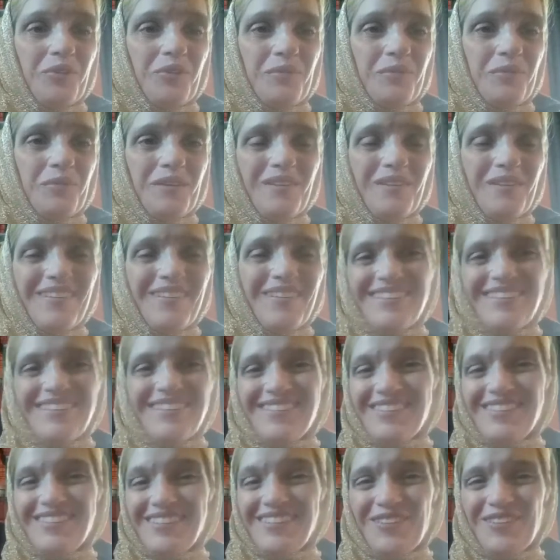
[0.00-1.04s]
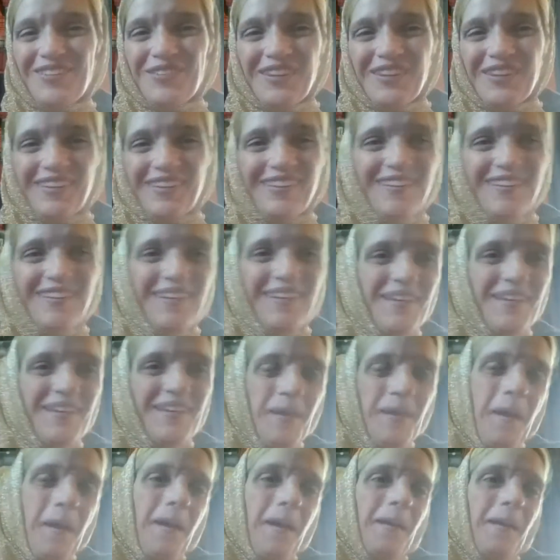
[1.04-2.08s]
the middle. Go figure.
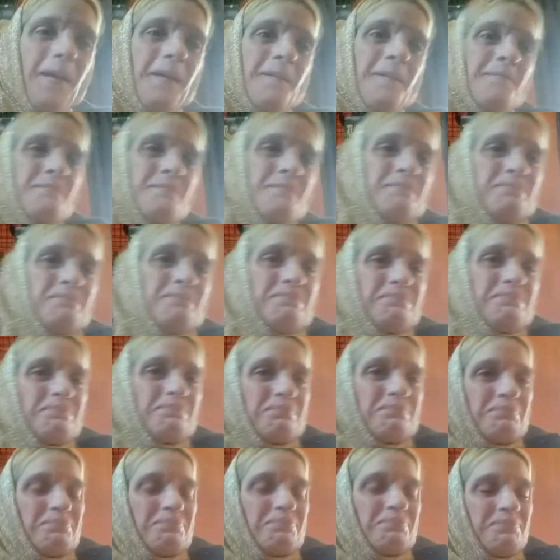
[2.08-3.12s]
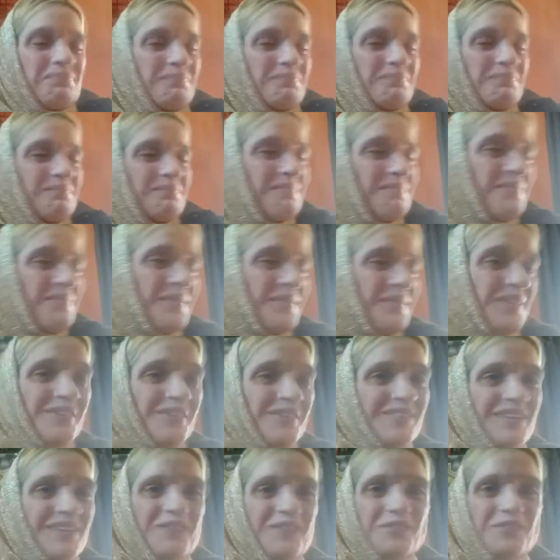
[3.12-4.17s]
Um,
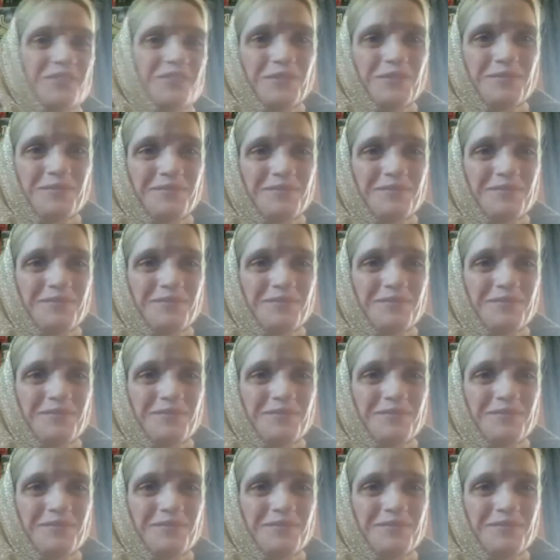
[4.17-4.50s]
the center.